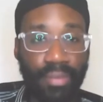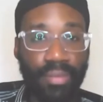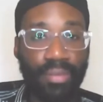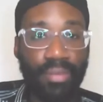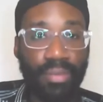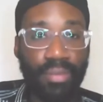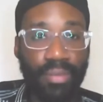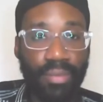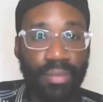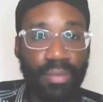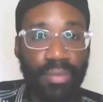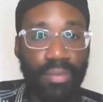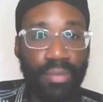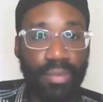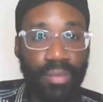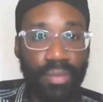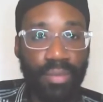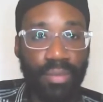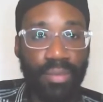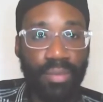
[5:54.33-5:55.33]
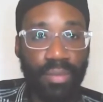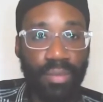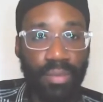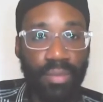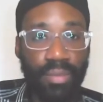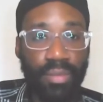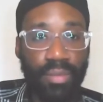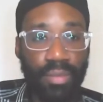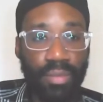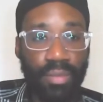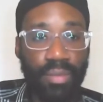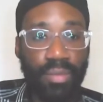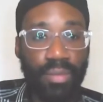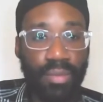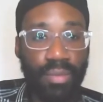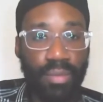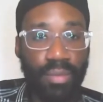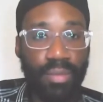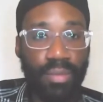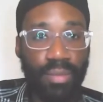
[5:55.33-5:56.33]

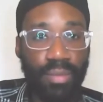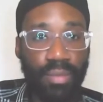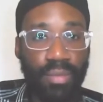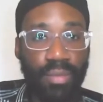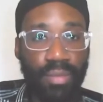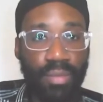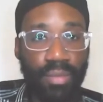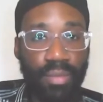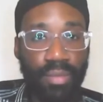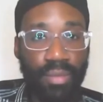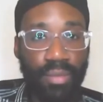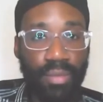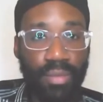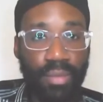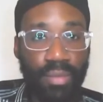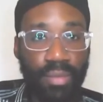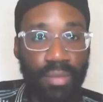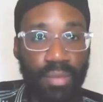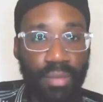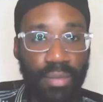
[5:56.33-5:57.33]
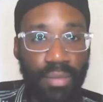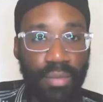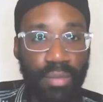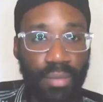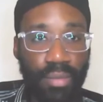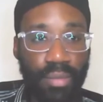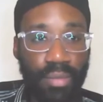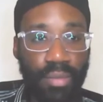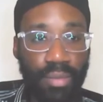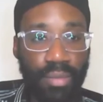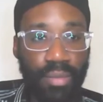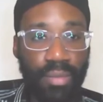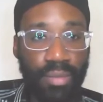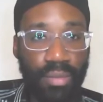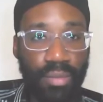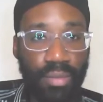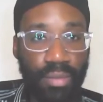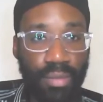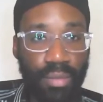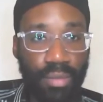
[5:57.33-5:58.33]

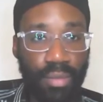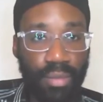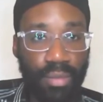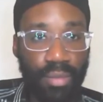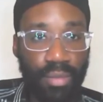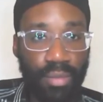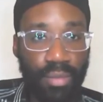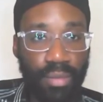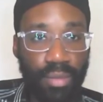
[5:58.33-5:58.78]
This person isn't speaking.